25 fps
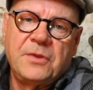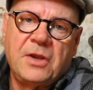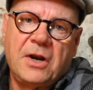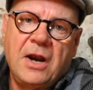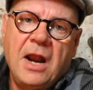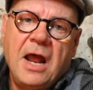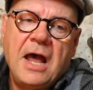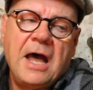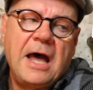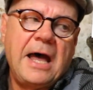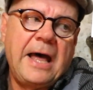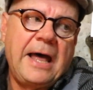
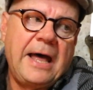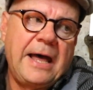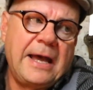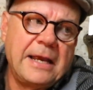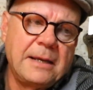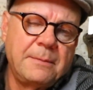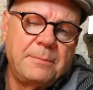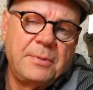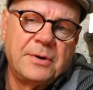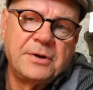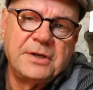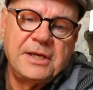their
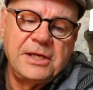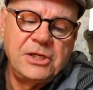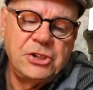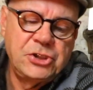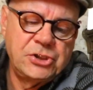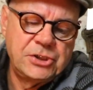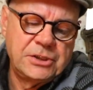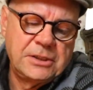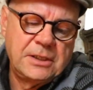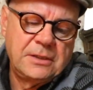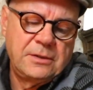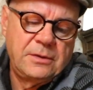
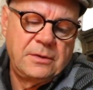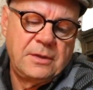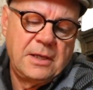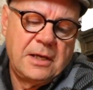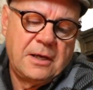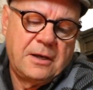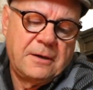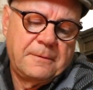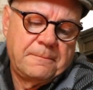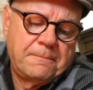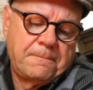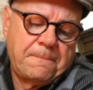hibernation in
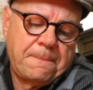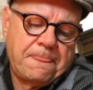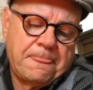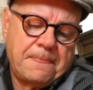there.